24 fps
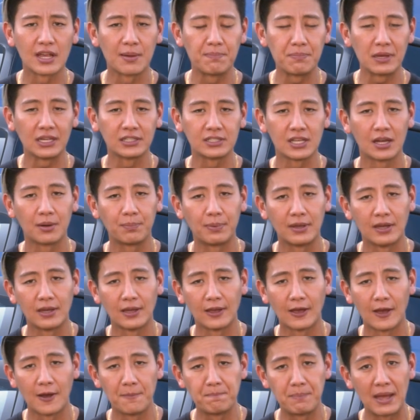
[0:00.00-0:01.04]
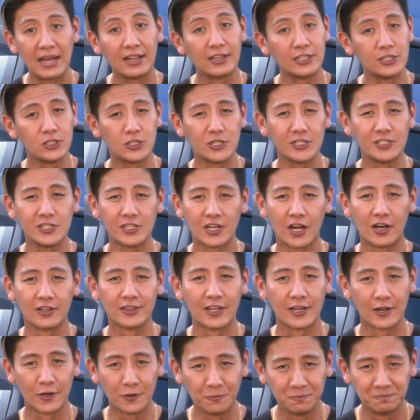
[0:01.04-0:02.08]
I picked up a Bentley GT
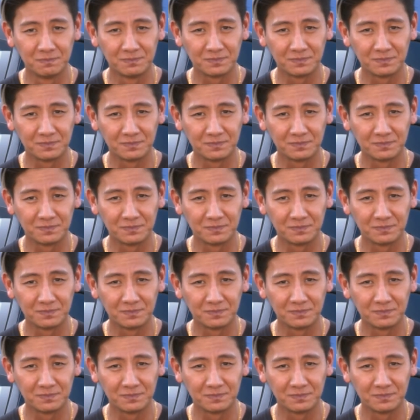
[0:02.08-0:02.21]
Continental.